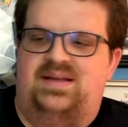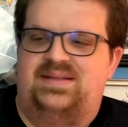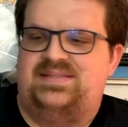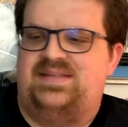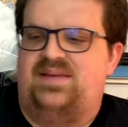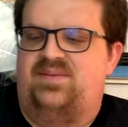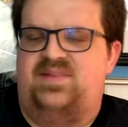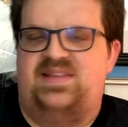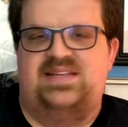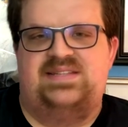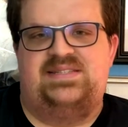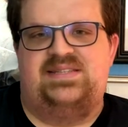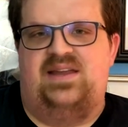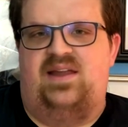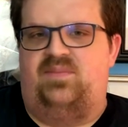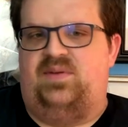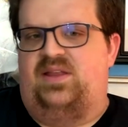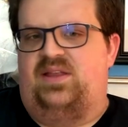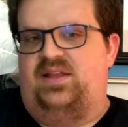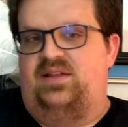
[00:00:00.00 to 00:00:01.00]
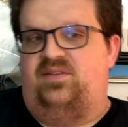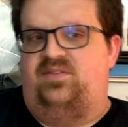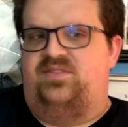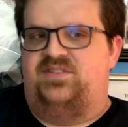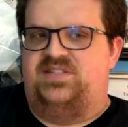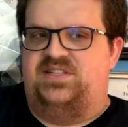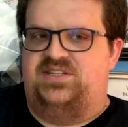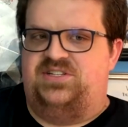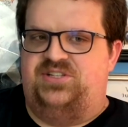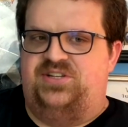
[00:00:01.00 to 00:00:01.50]
some of this, and I've been collecting for
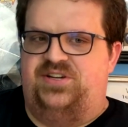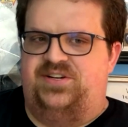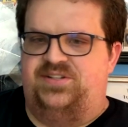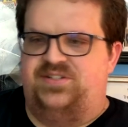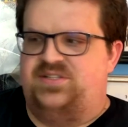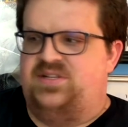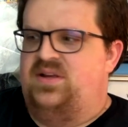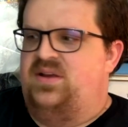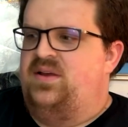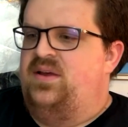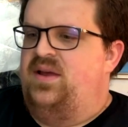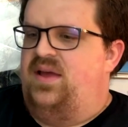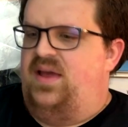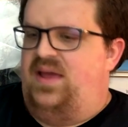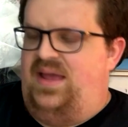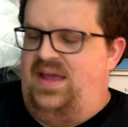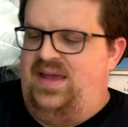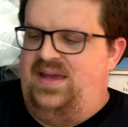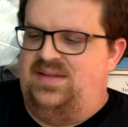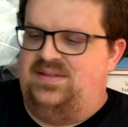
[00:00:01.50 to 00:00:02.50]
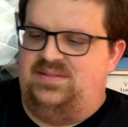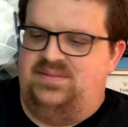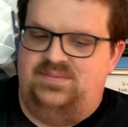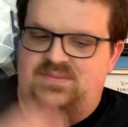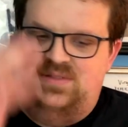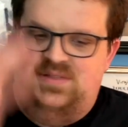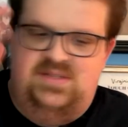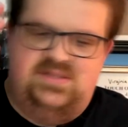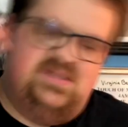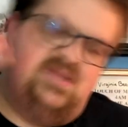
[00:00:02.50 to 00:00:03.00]
6 years, and
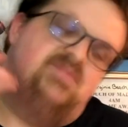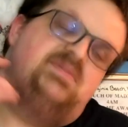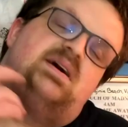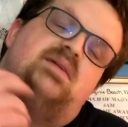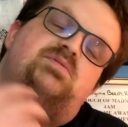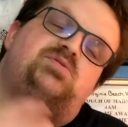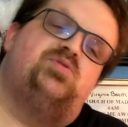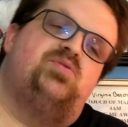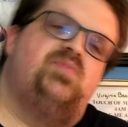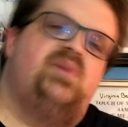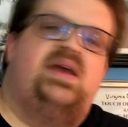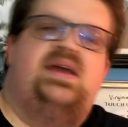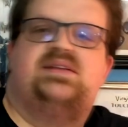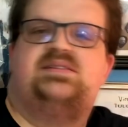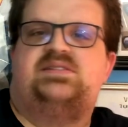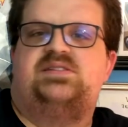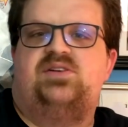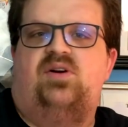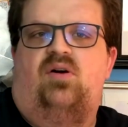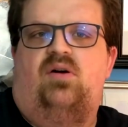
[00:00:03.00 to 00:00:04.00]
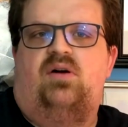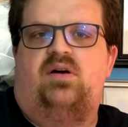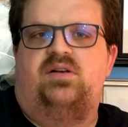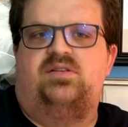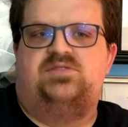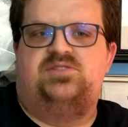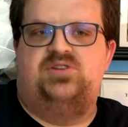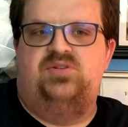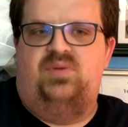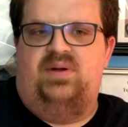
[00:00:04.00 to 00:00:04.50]
sometimes for me it's still
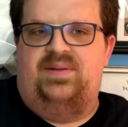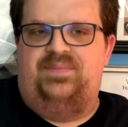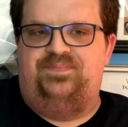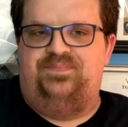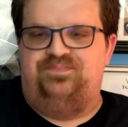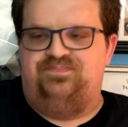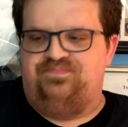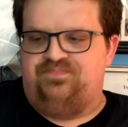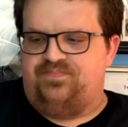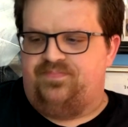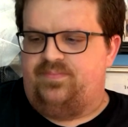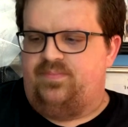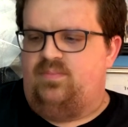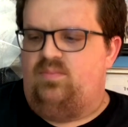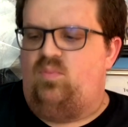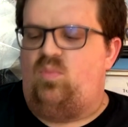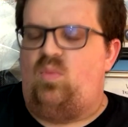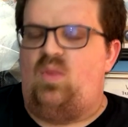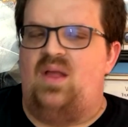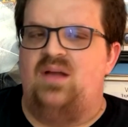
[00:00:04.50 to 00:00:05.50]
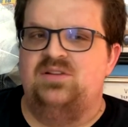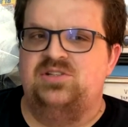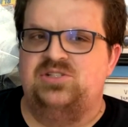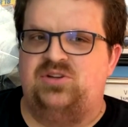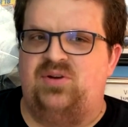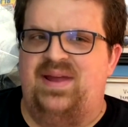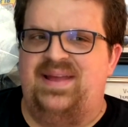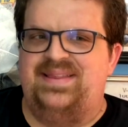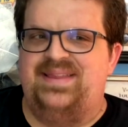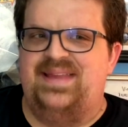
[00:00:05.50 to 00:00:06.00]
hard to
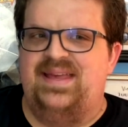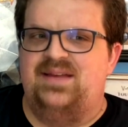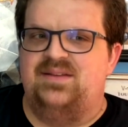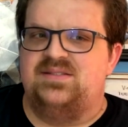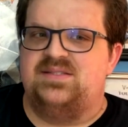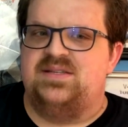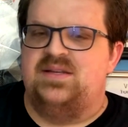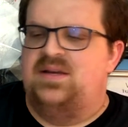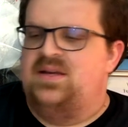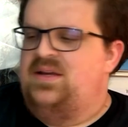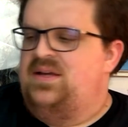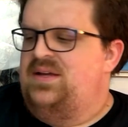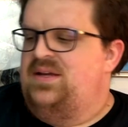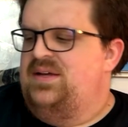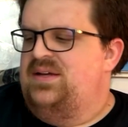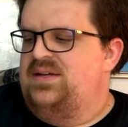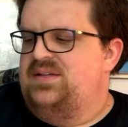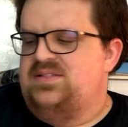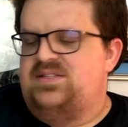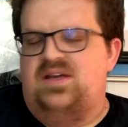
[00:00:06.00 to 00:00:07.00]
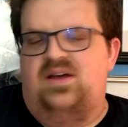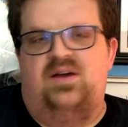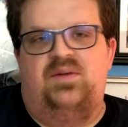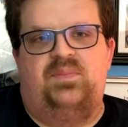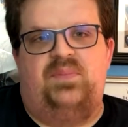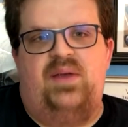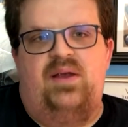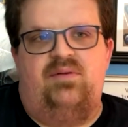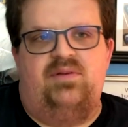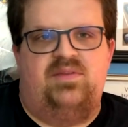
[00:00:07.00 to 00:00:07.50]
grade things. So
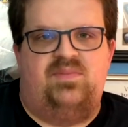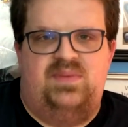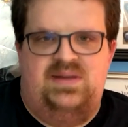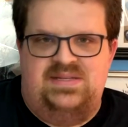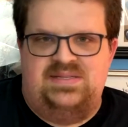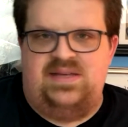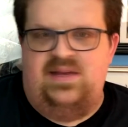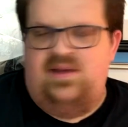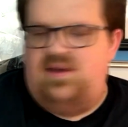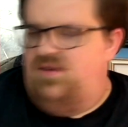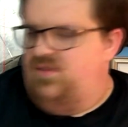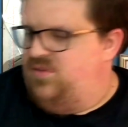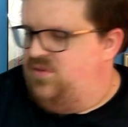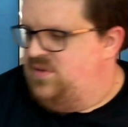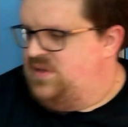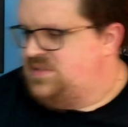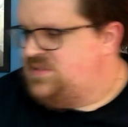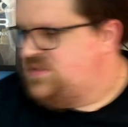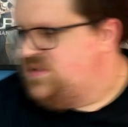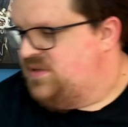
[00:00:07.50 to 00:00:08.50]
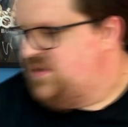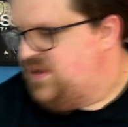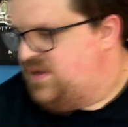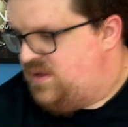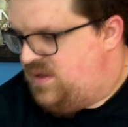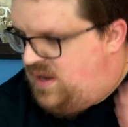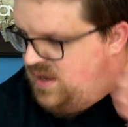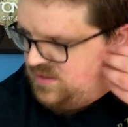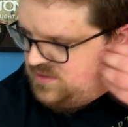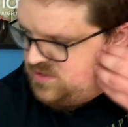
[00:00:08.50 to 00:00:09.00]
bear with me as I go through this. So the
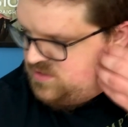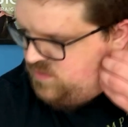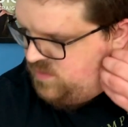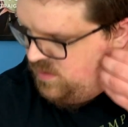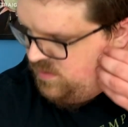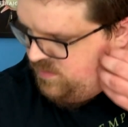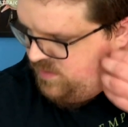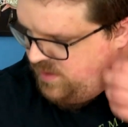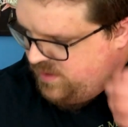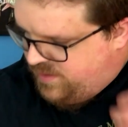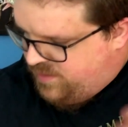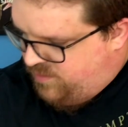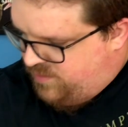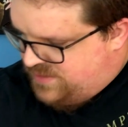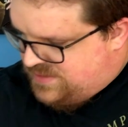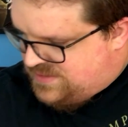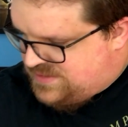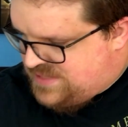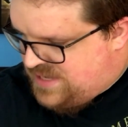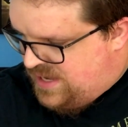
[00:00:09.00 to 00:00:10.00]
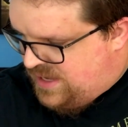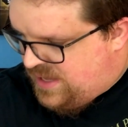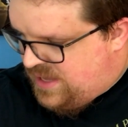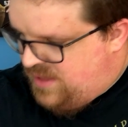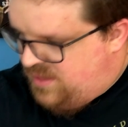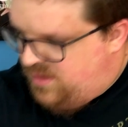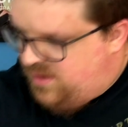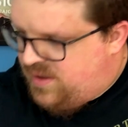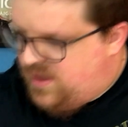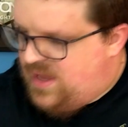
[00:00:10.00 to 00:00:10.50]
next one we are going to take
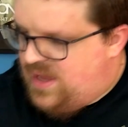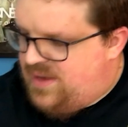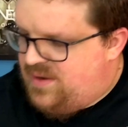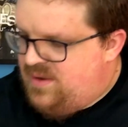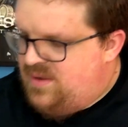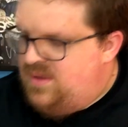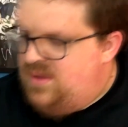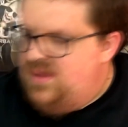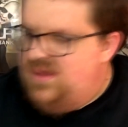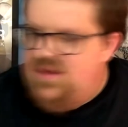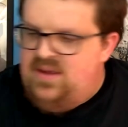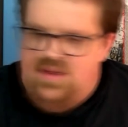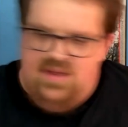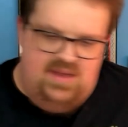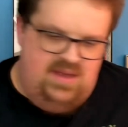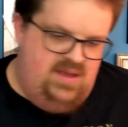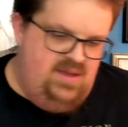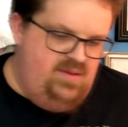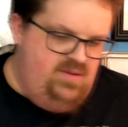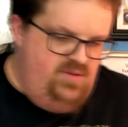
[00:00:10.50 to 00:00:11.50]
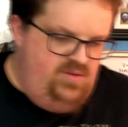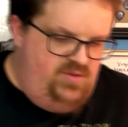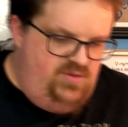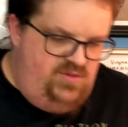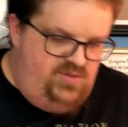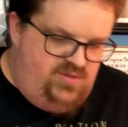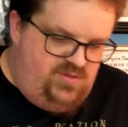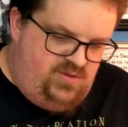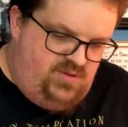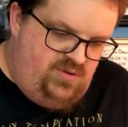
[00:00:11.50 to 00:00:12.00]
a look at
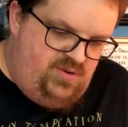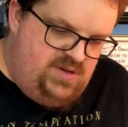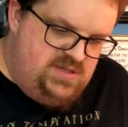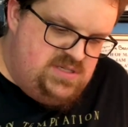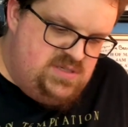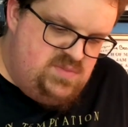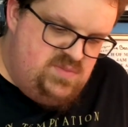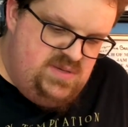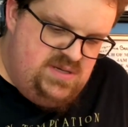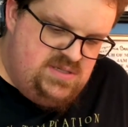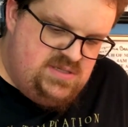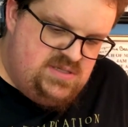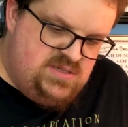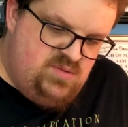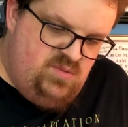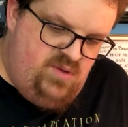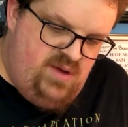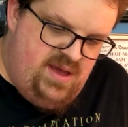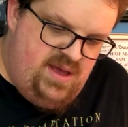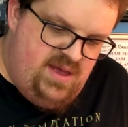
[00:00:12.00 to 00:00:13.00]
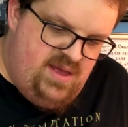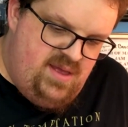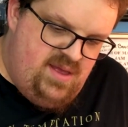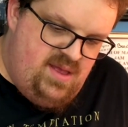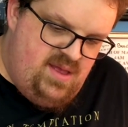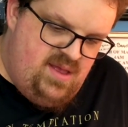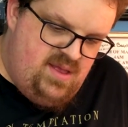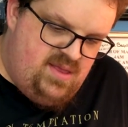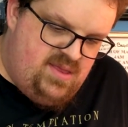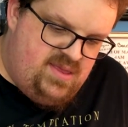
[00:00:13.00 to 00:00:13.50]
is Christmas
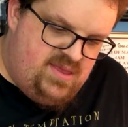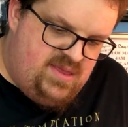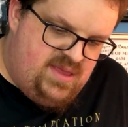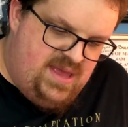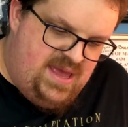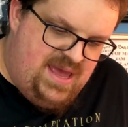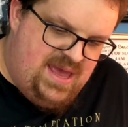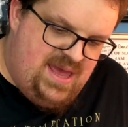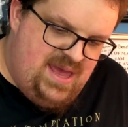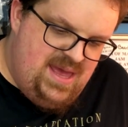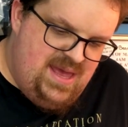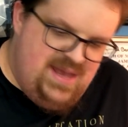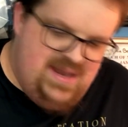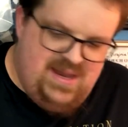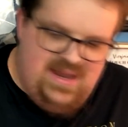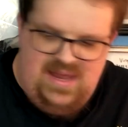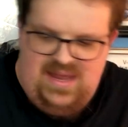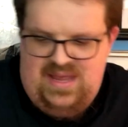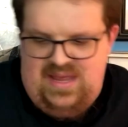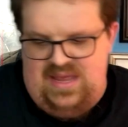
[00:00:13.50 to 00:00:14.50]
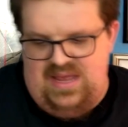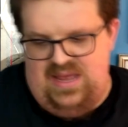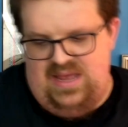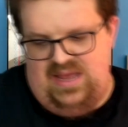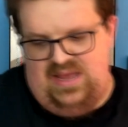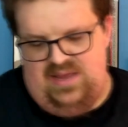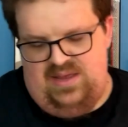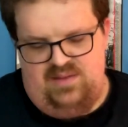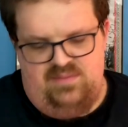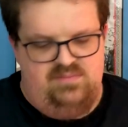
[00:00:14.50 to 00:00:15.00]
with Ed
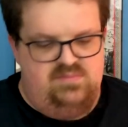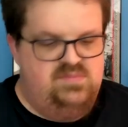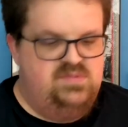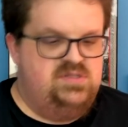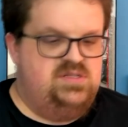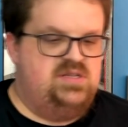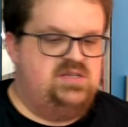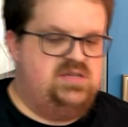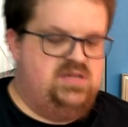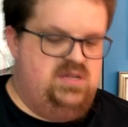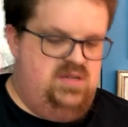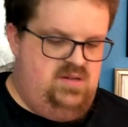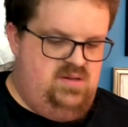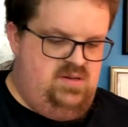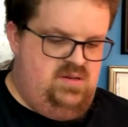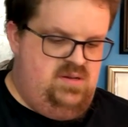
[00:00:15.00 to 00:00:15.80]
Ames.